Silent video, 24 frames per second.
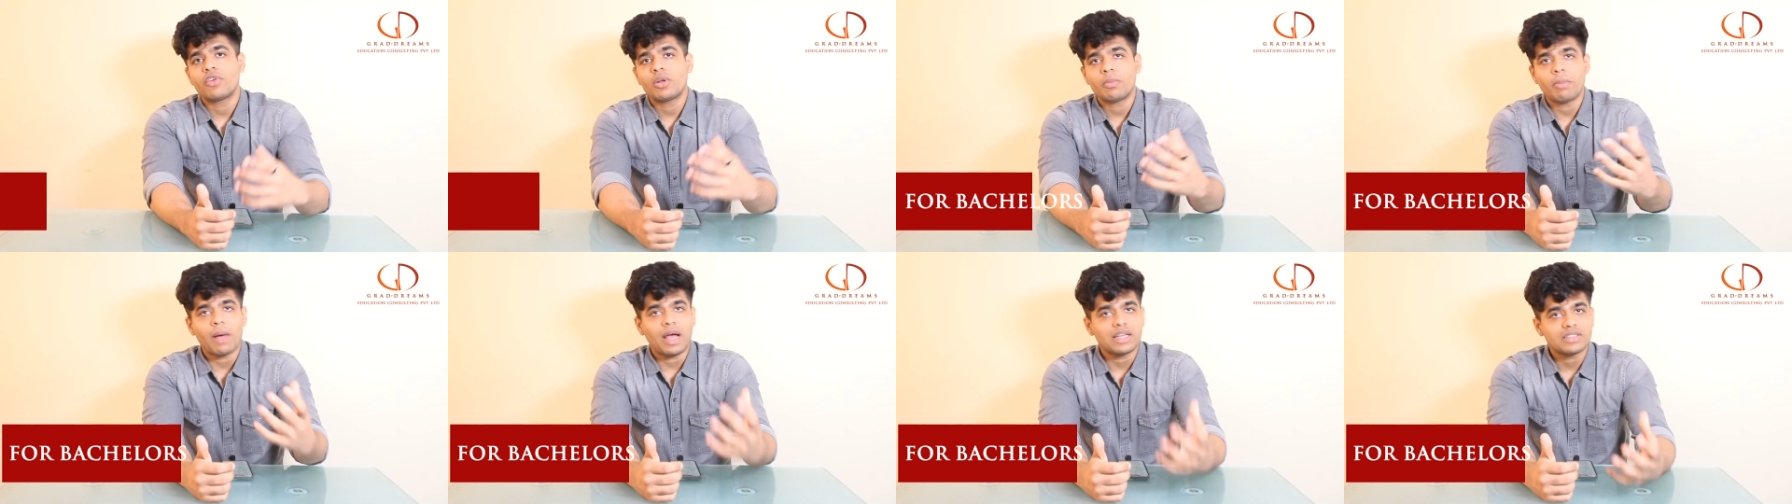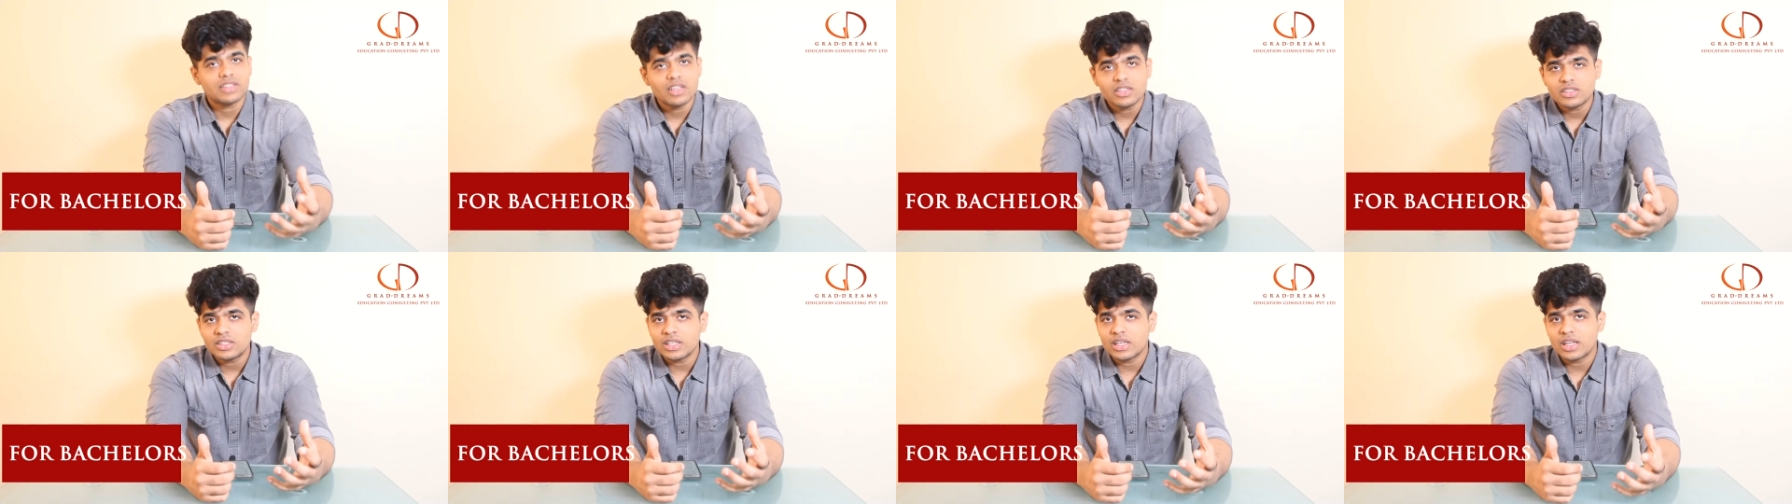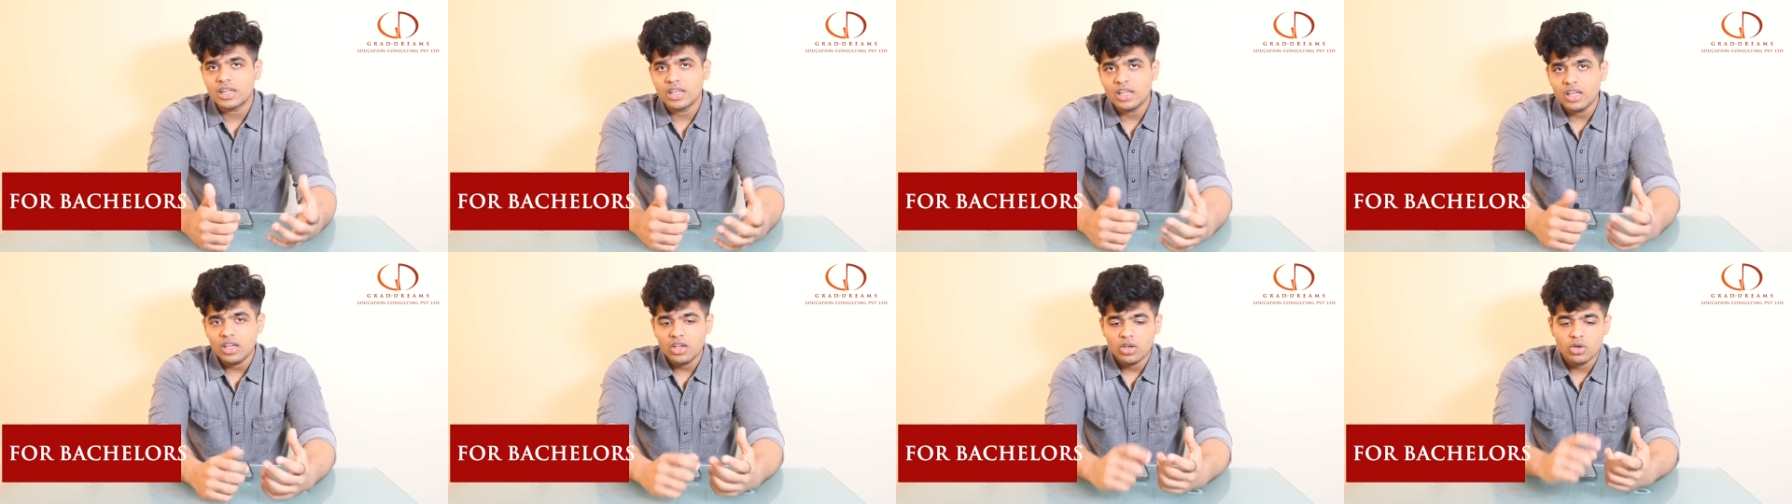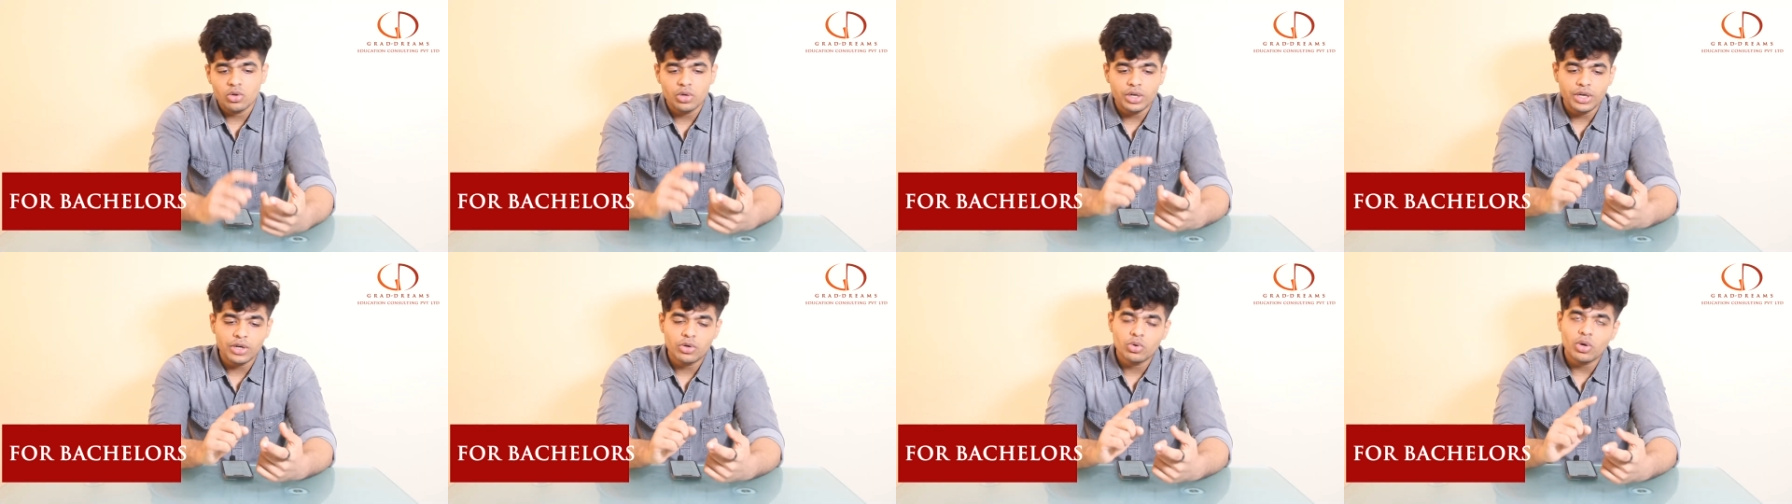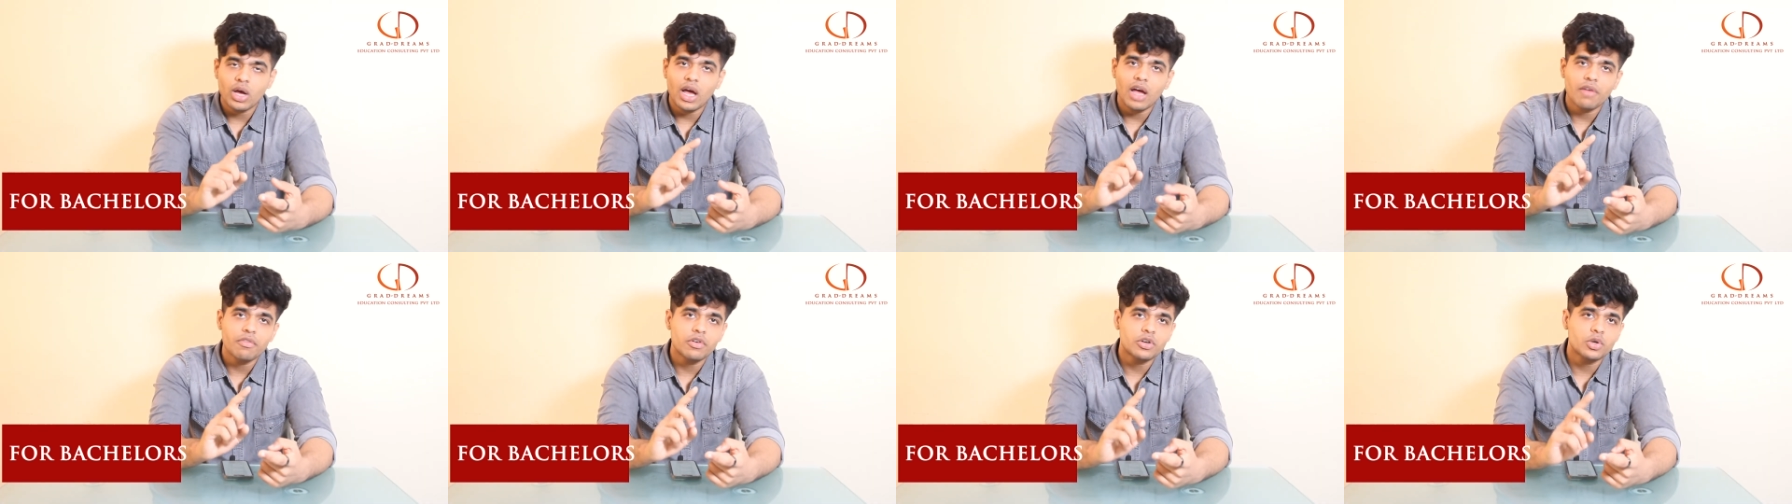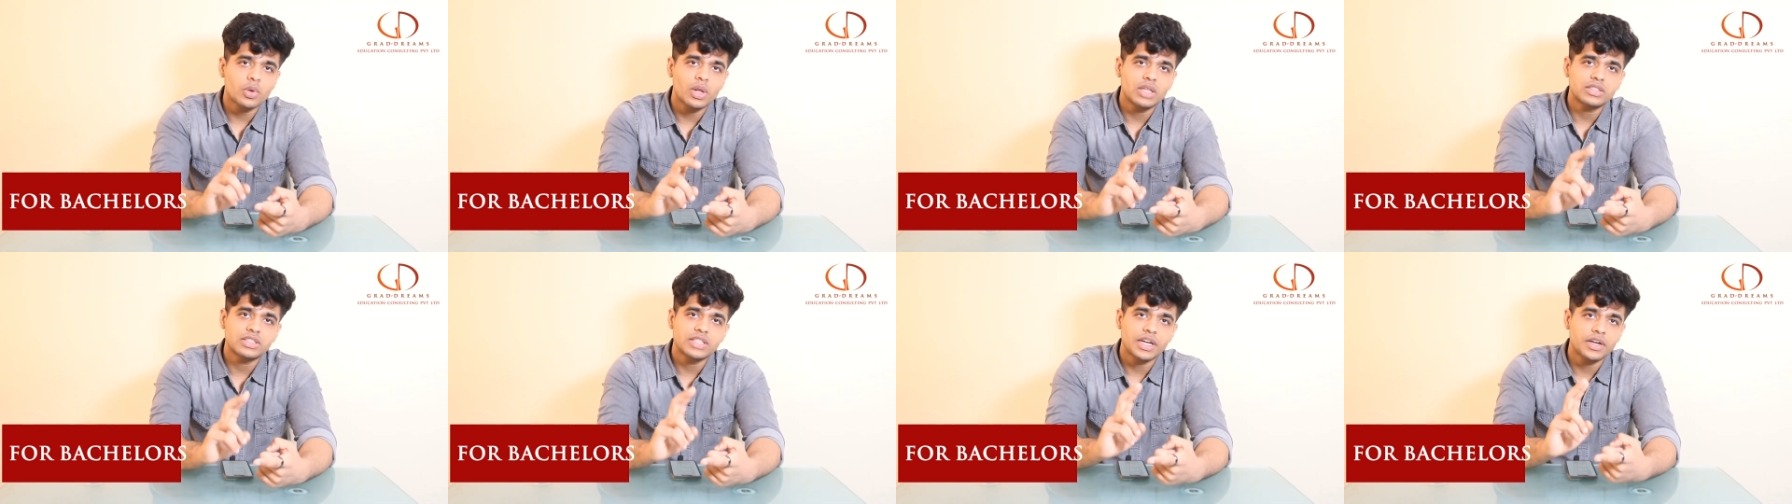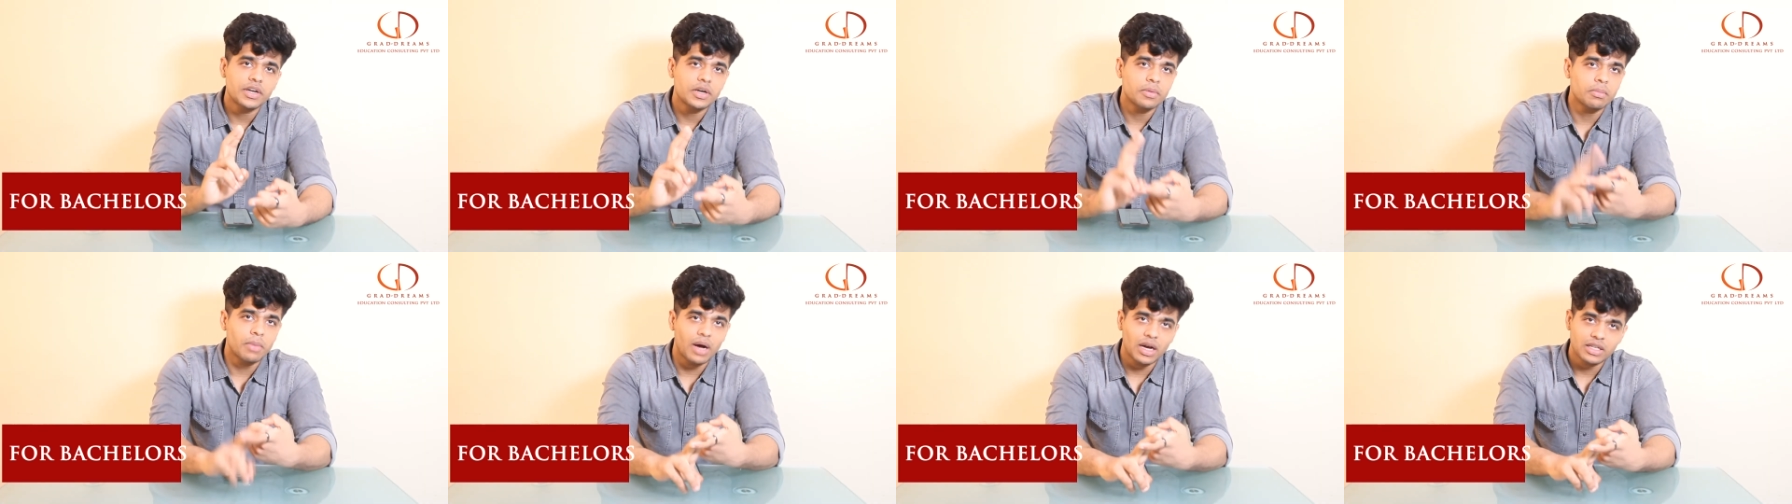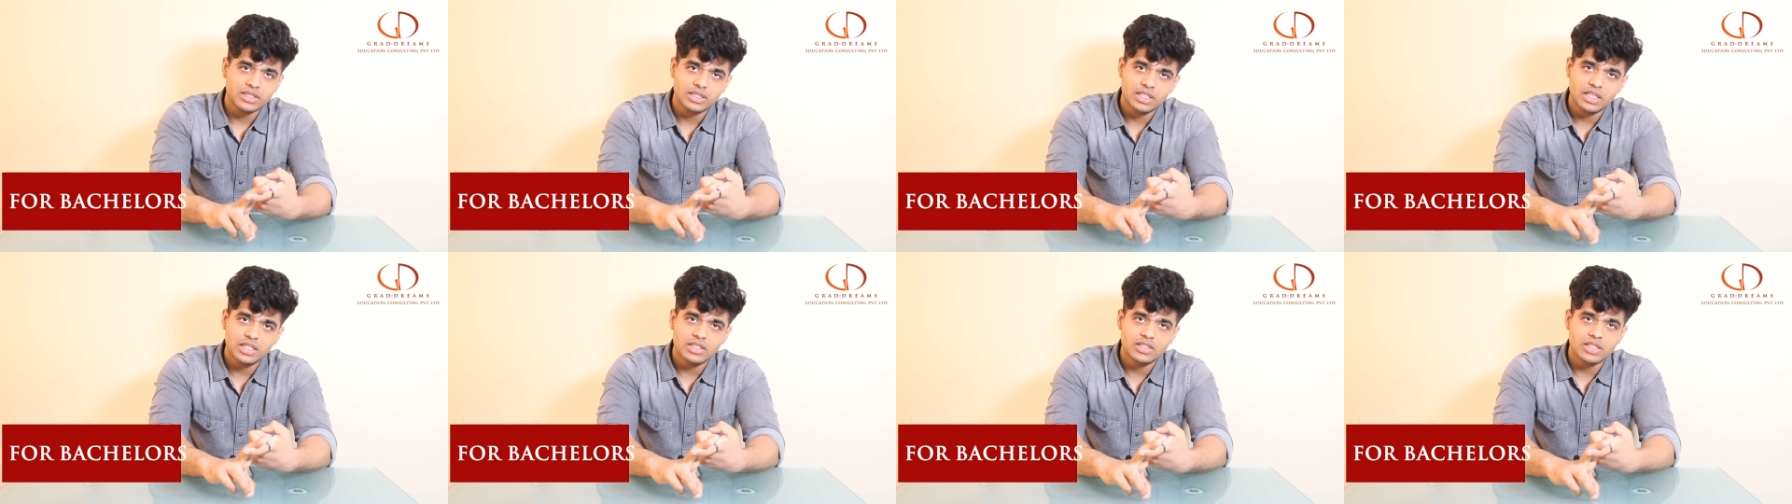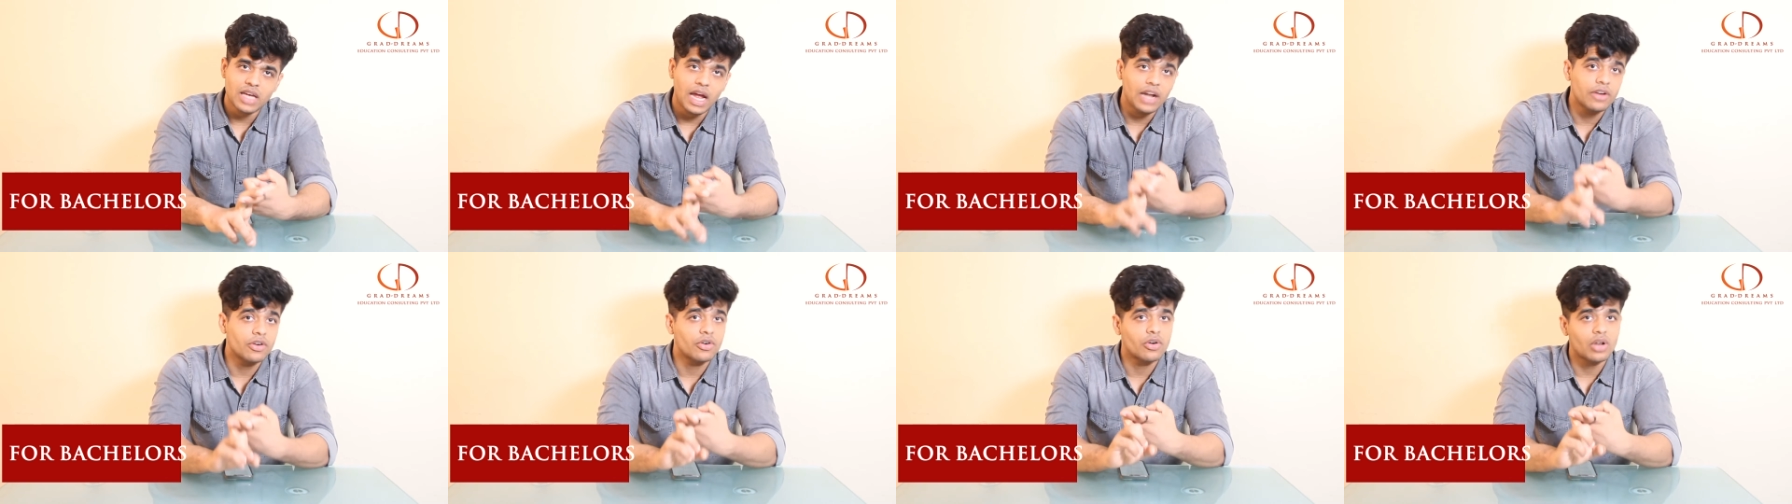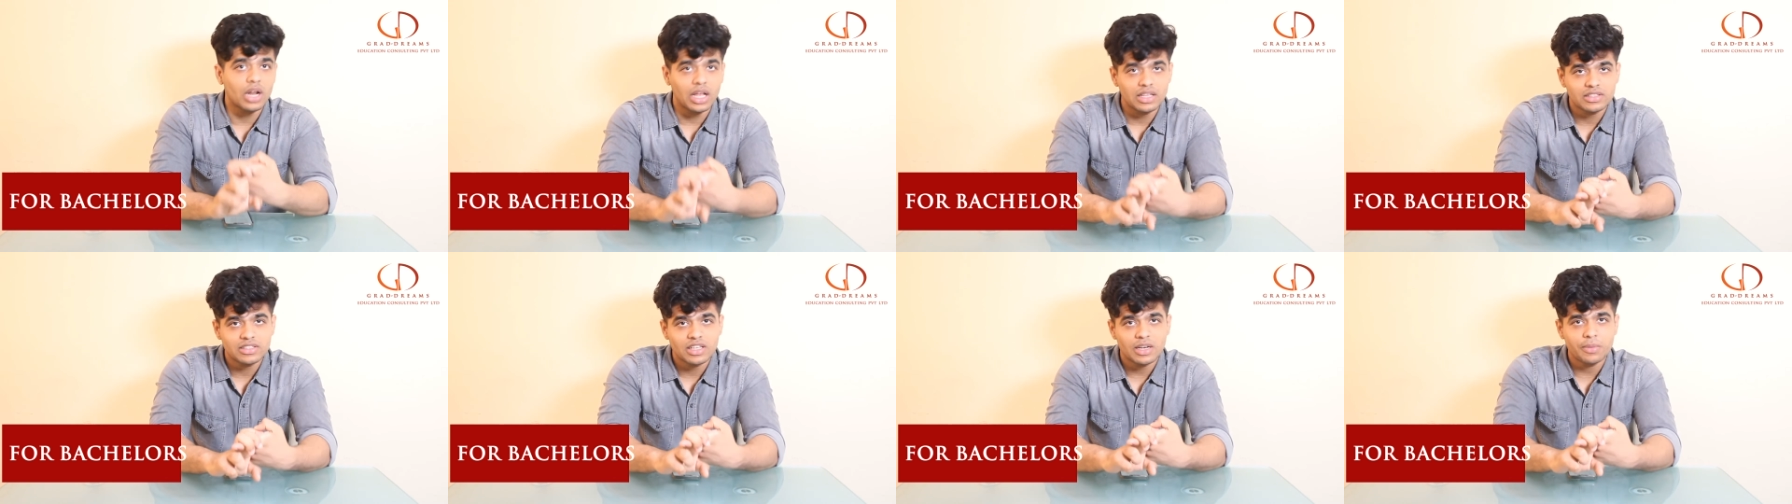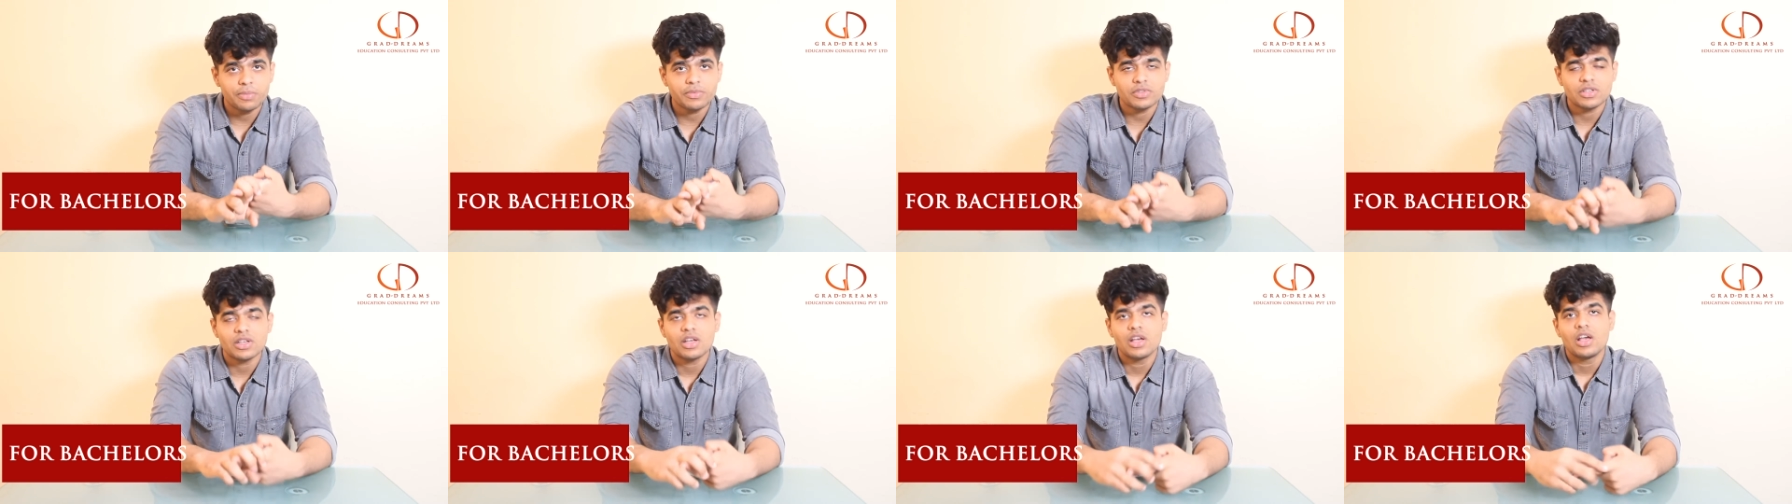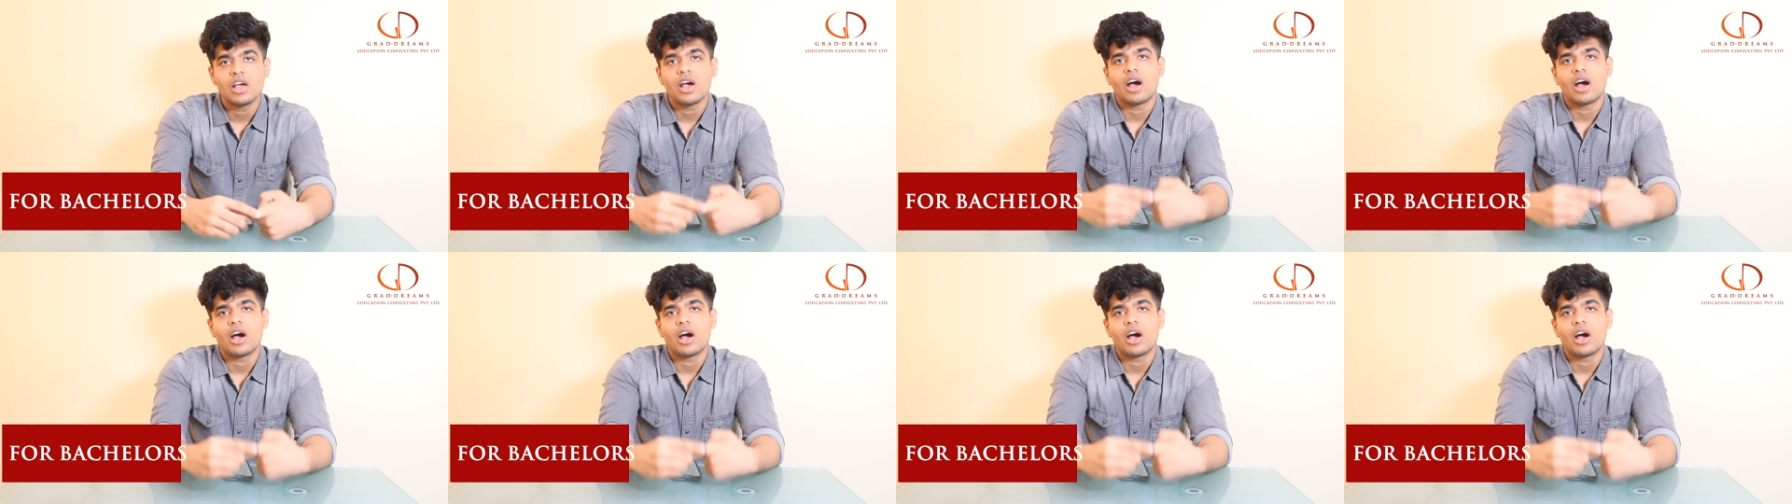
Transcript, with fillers: for a bachelor's degree, you need to have a 12 standard mark sheets and your transcripts.